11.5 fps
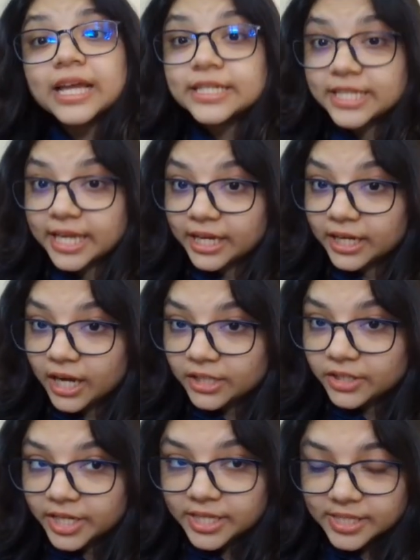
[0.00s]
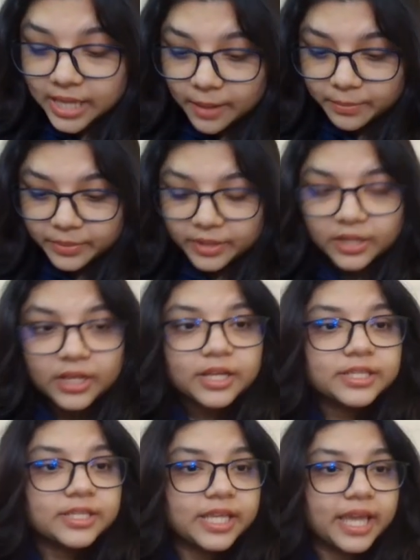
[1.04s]
Take another example.
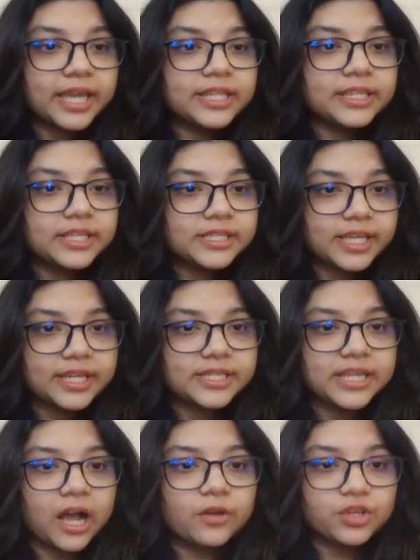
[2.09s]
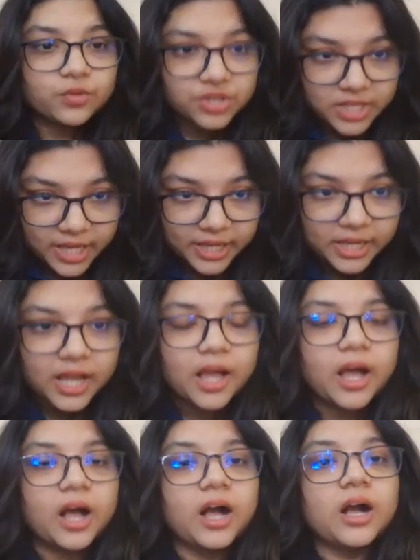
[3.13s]
Say in this case, now you take
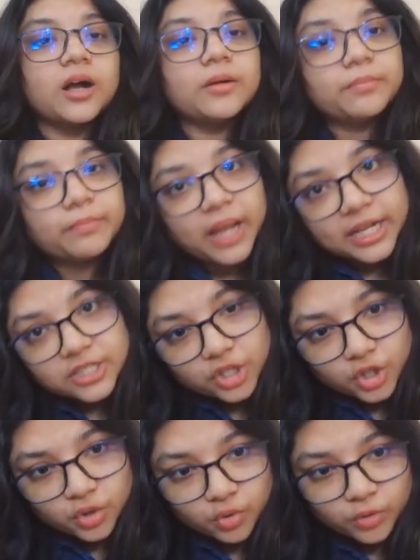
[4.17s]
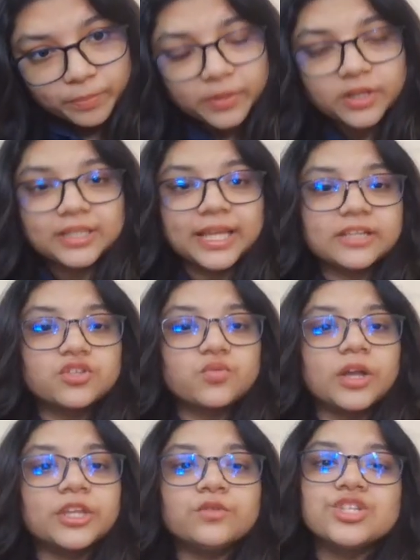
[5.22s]
blood group, next one
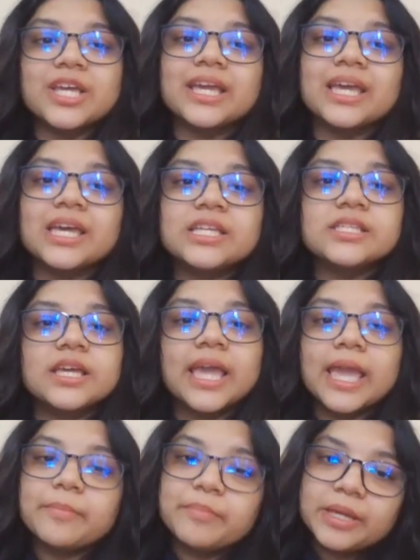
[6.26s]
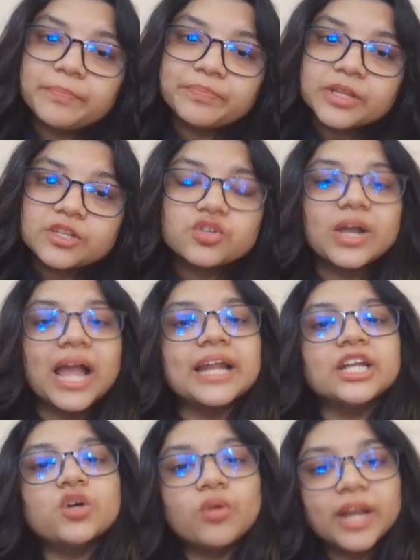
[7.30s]
you take is AB. So can
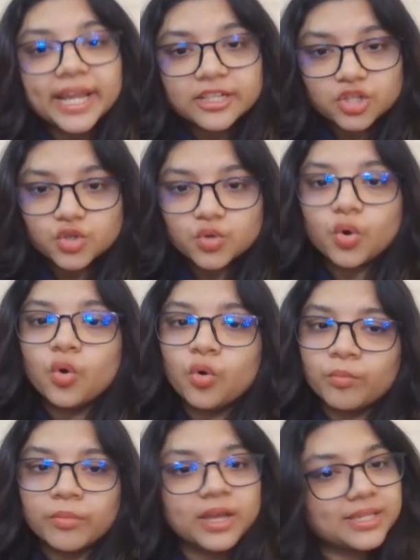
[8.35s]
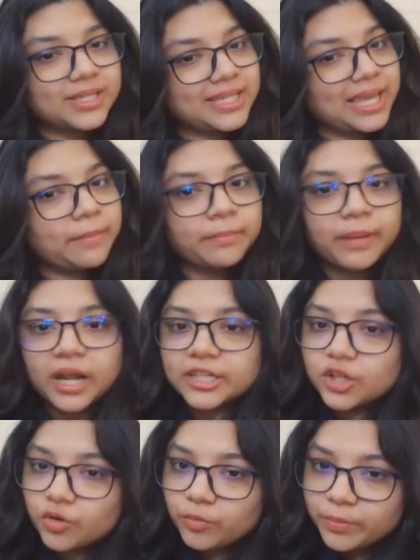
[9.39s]
donate to whom? Same blood
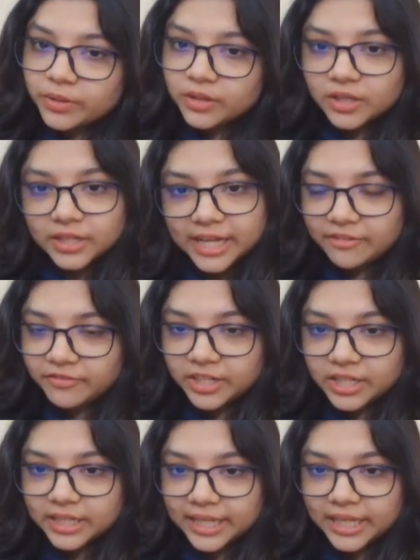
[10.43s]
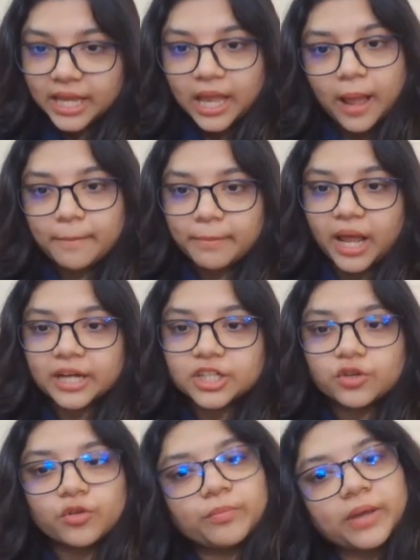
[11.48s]
group, definitely blood
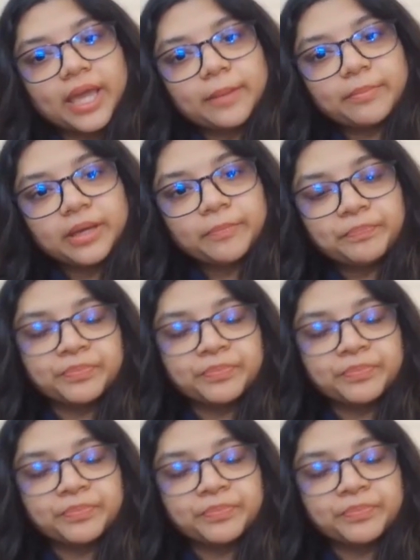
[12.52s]
group AB.